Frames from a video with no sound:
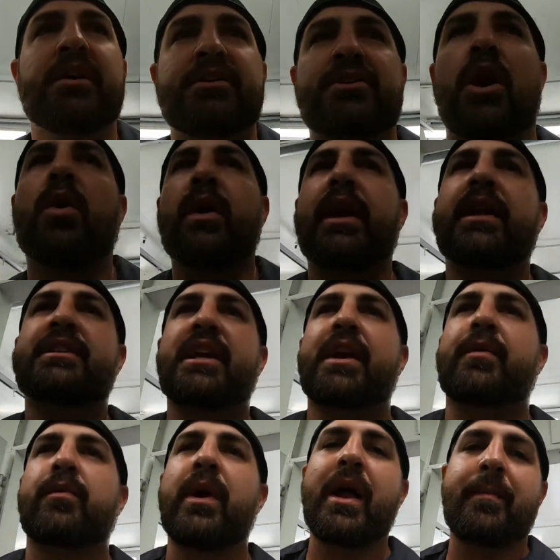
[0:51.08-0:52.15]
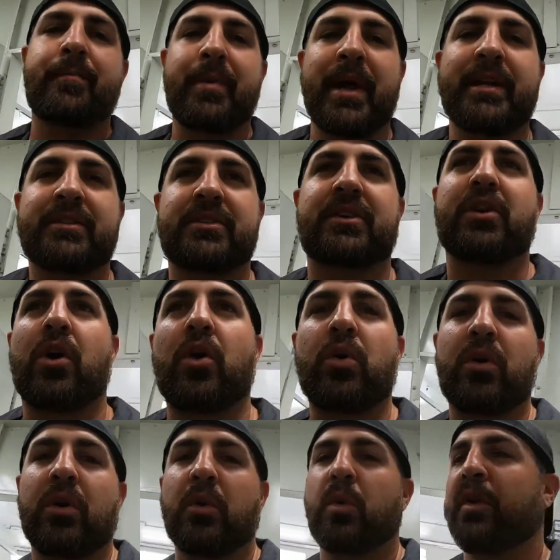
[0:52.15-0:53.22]
So it is a red base
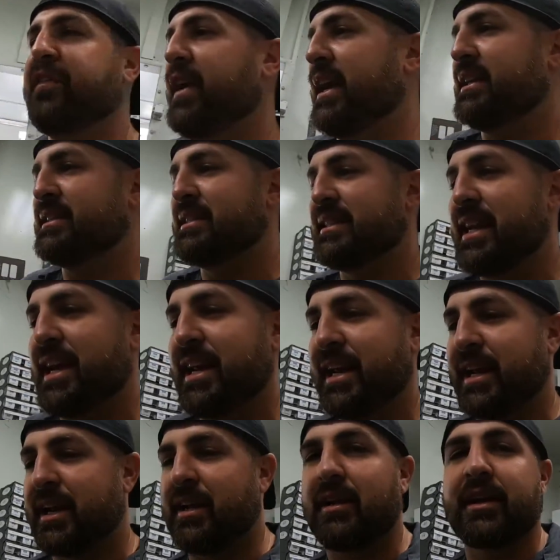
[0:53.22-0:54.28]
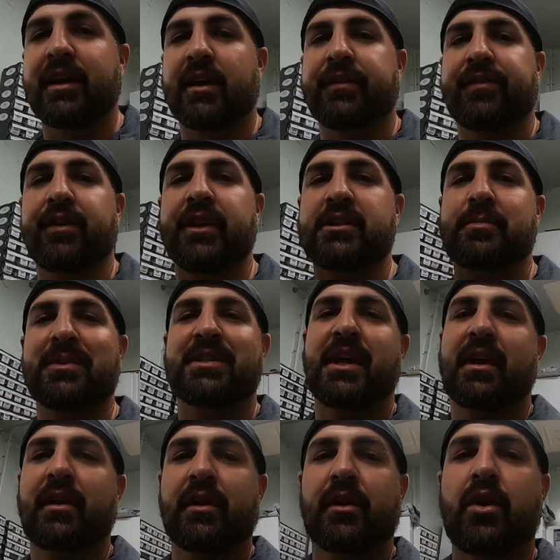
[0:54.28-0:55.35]
coat with a tinted clear for this
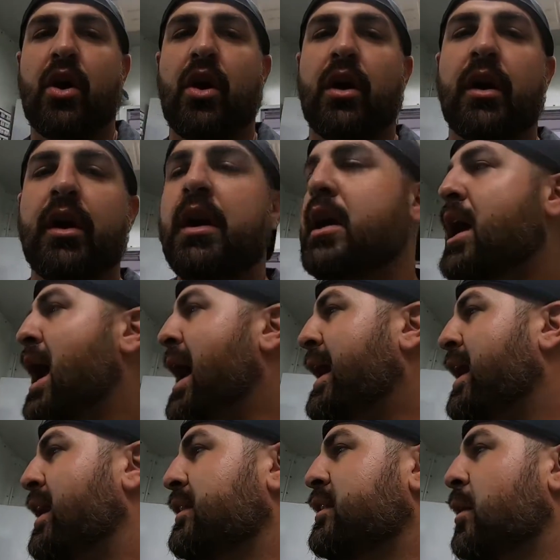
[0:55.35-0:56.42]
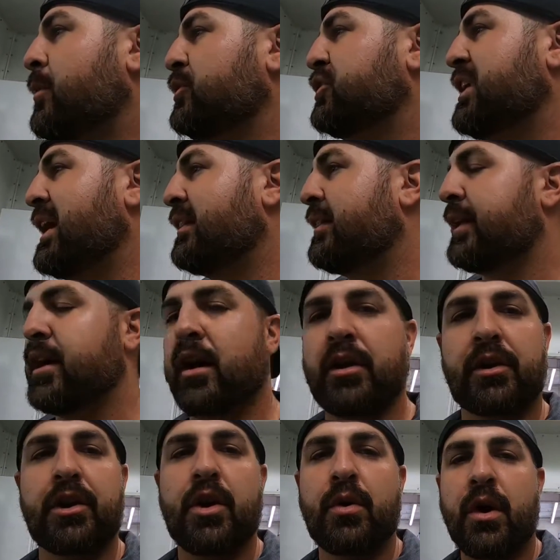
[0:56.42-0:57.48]
particular car. I gotta double check the
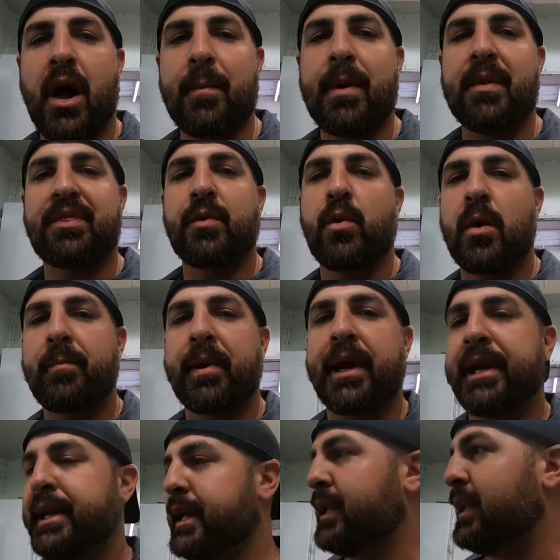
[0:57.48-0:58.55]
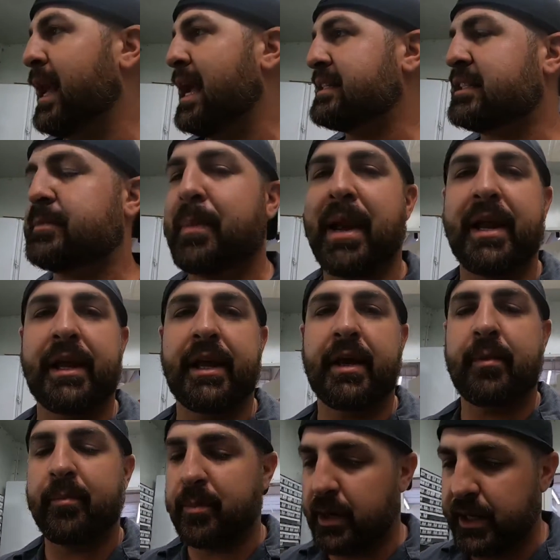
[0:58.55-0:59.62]
color code. I'm not the one painting it, Laz is painting
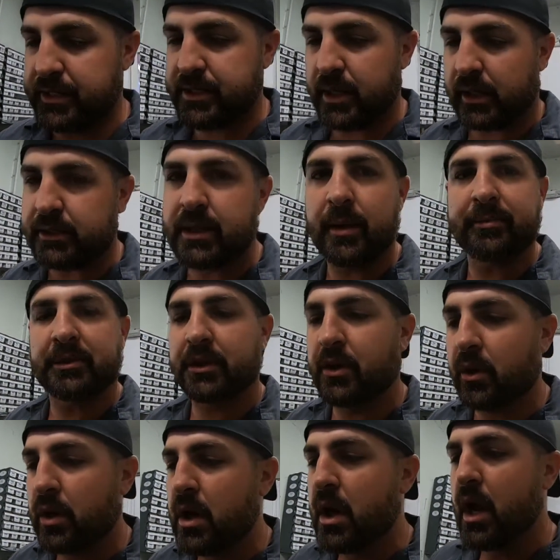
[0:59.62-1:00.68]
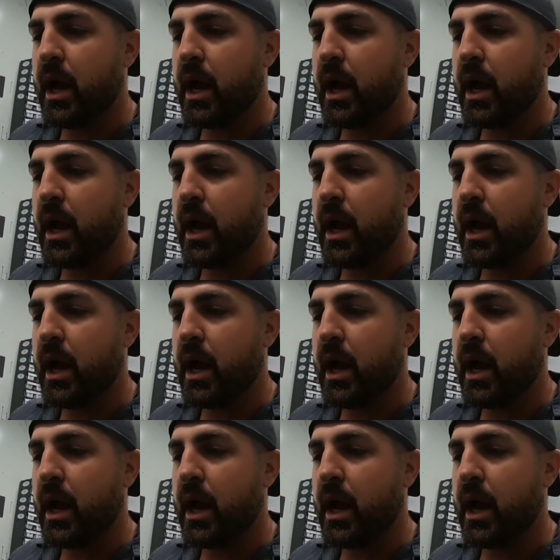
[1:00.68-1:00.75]
it, but he's the exceptional.